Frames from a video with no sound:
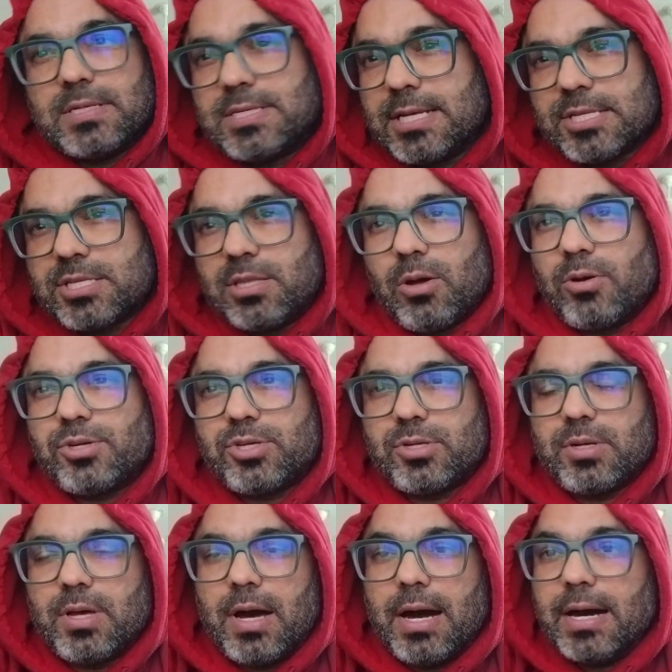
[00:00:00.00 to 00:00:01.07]
does
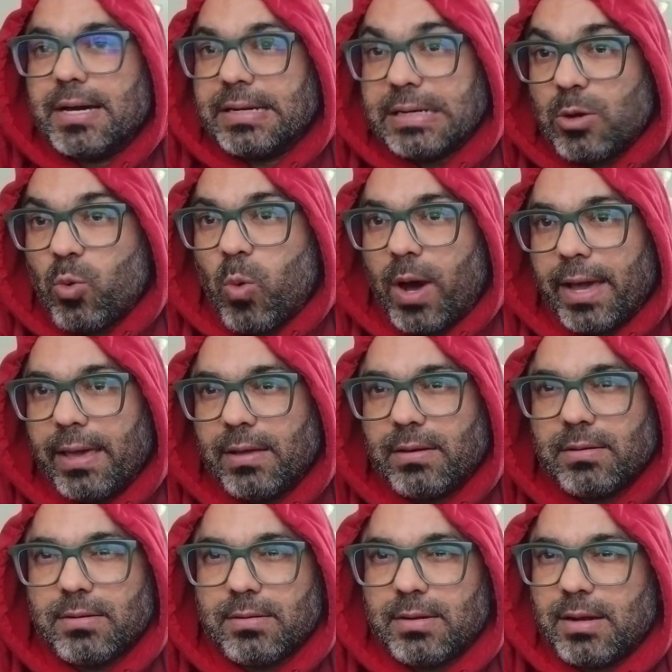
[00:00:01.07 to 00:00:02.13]
not
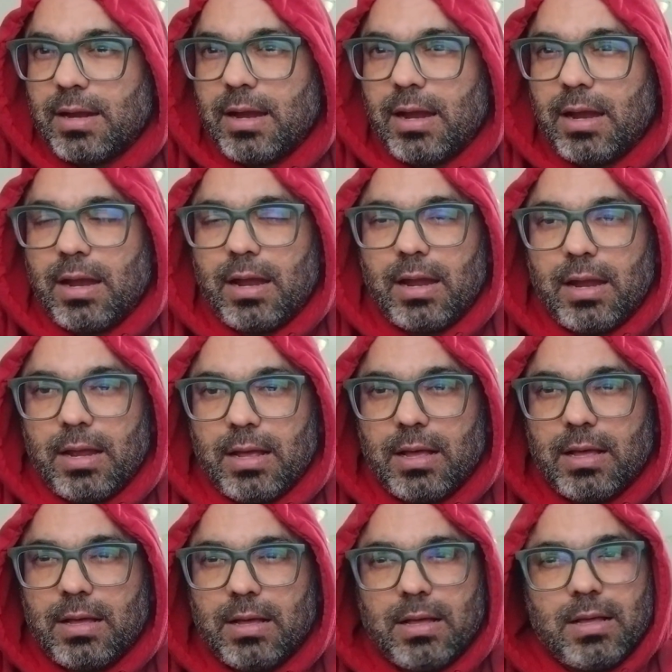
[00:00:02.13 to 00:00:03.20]
require
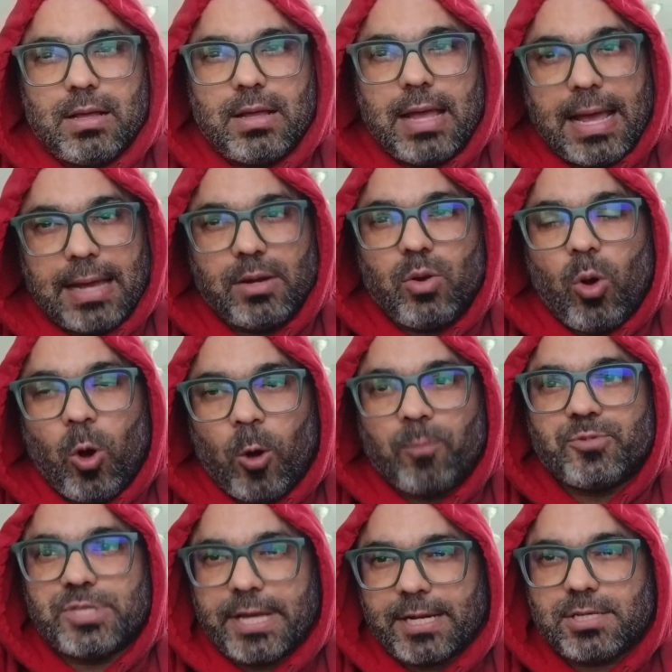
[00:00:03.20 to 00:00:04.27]
an
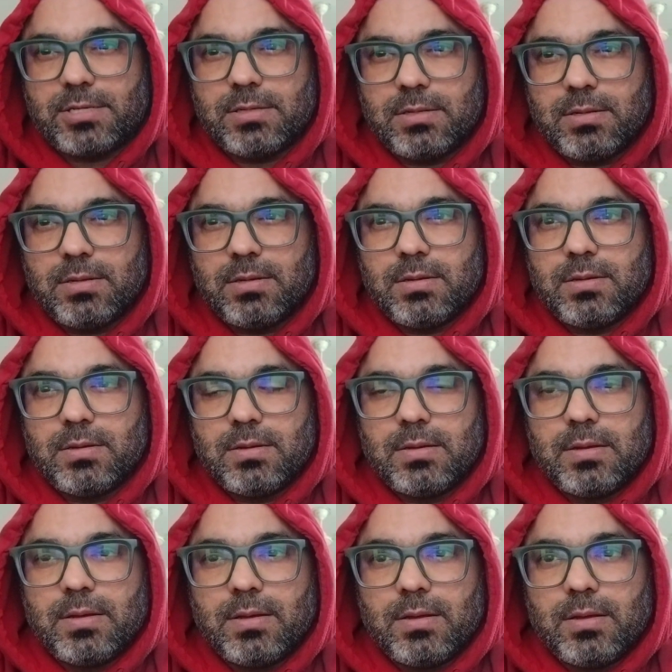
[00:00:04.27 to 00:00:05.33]
object.
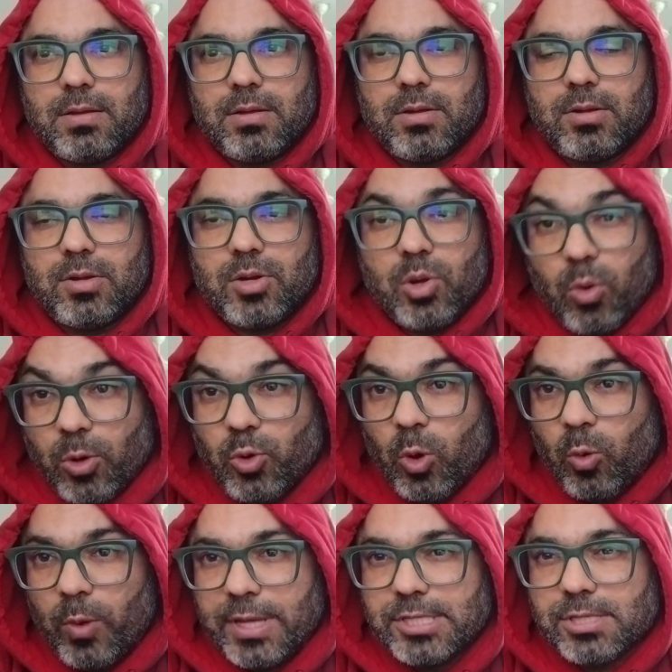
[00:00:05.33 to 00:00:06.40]
Not
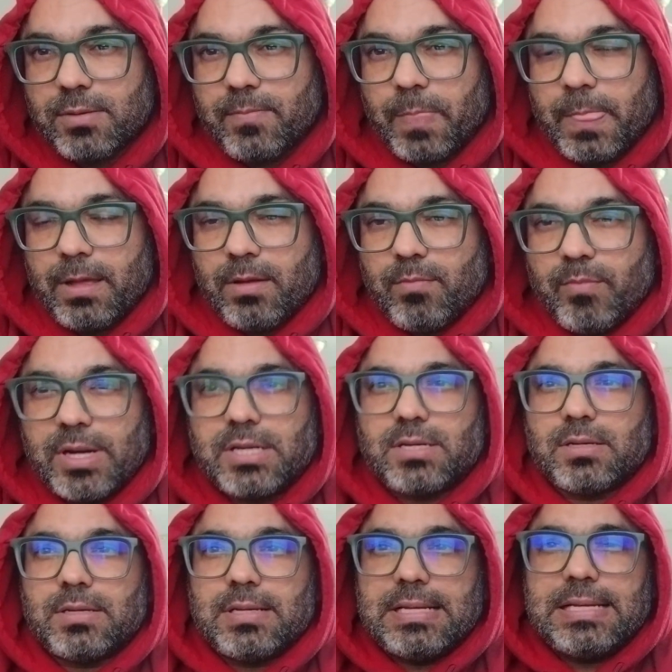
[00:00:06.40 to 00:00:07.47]
always,
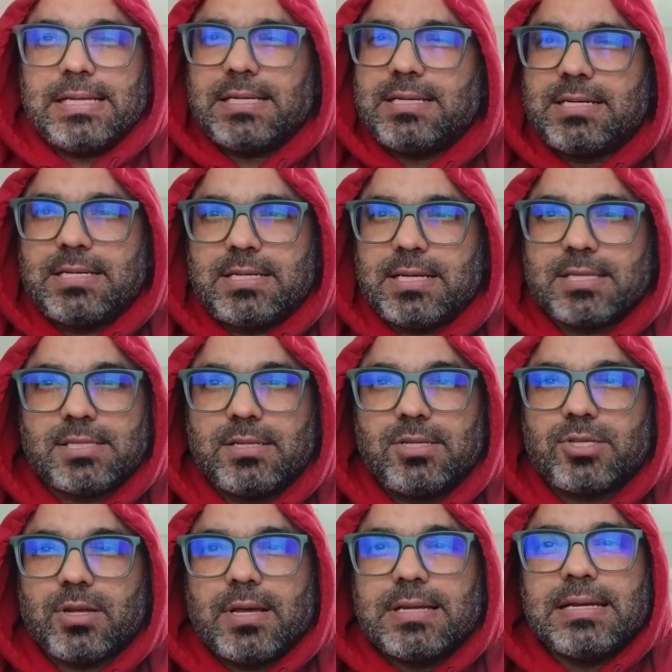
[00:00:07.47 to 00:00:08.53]
but it
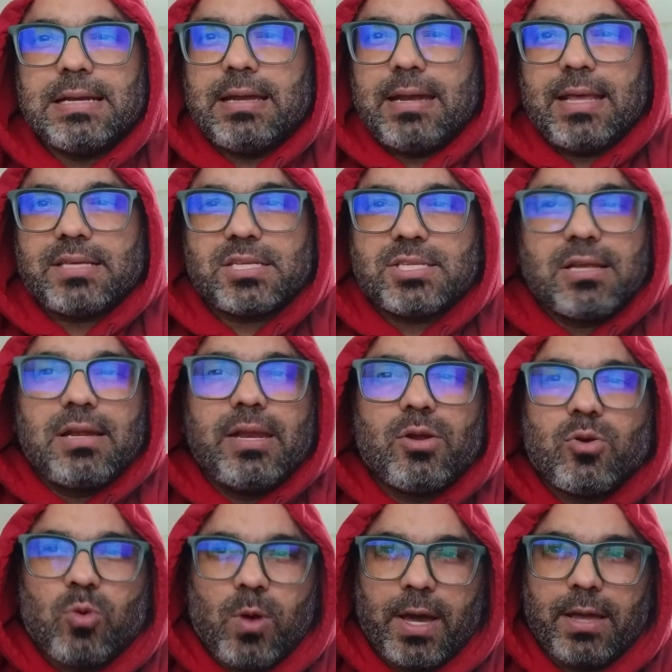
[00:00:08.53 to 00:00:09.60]
doesn't necessarily
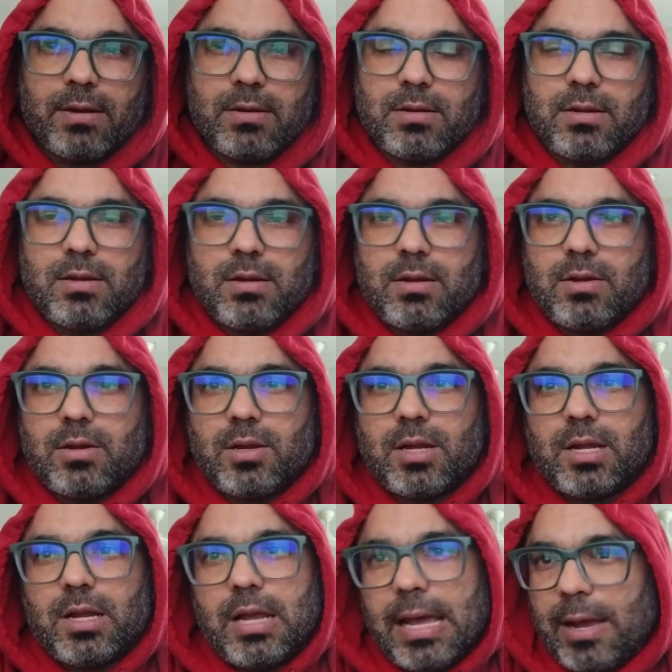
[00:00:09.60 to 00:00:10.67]
require
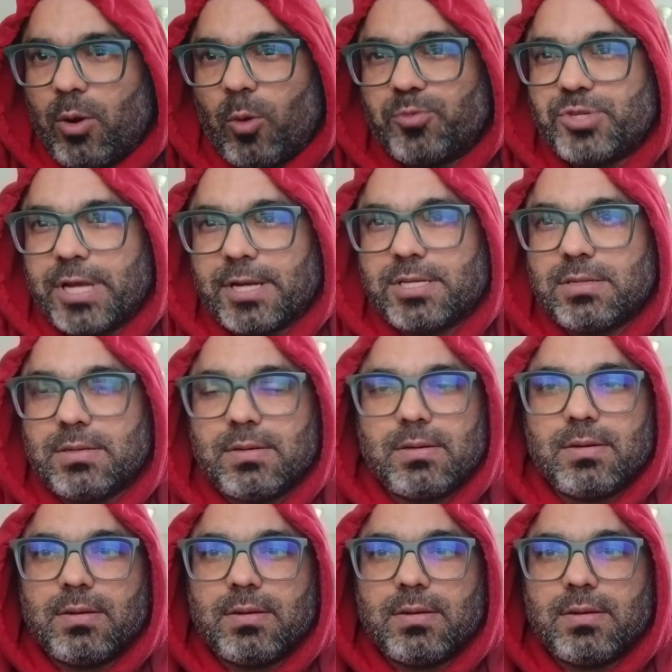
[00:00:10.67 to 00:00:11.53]
an object.